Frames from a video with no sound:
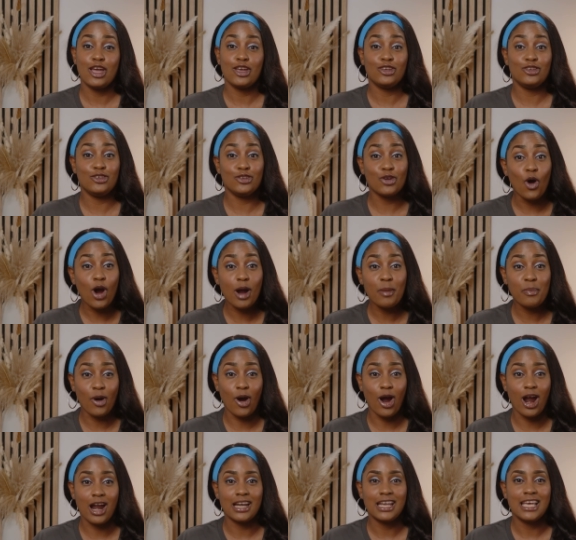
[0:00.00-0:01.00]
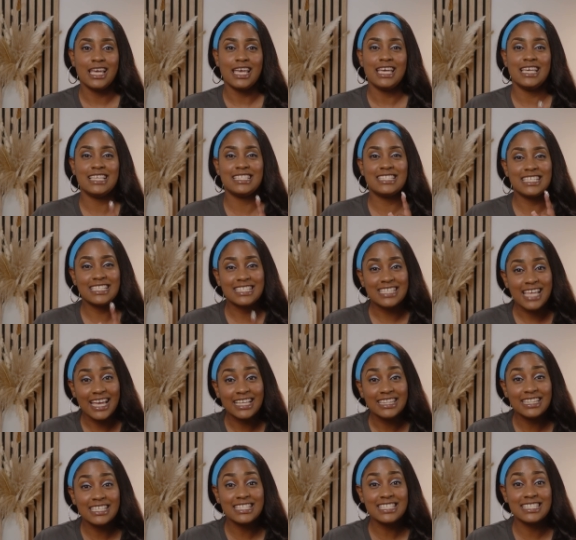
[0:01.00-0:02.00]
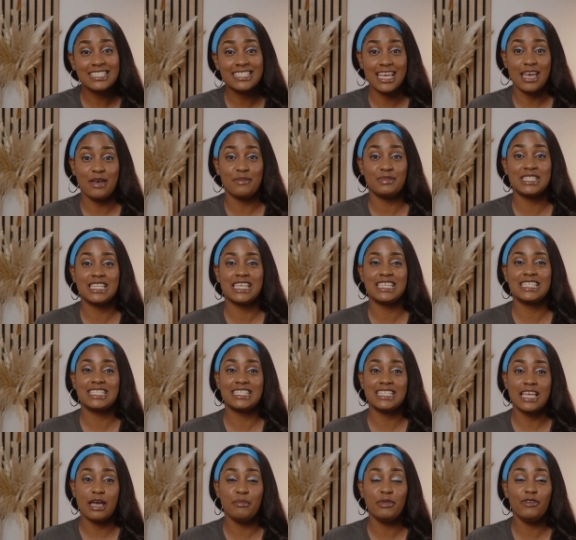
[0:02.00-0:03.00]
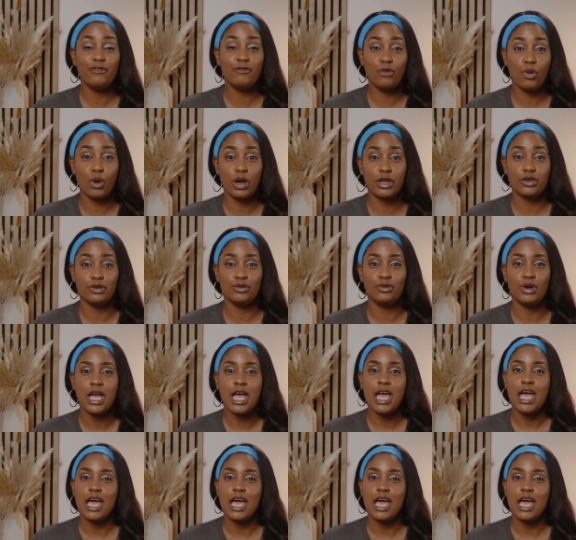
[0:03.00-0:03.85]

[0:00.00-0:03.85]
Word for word: Your part is to take the steps set before you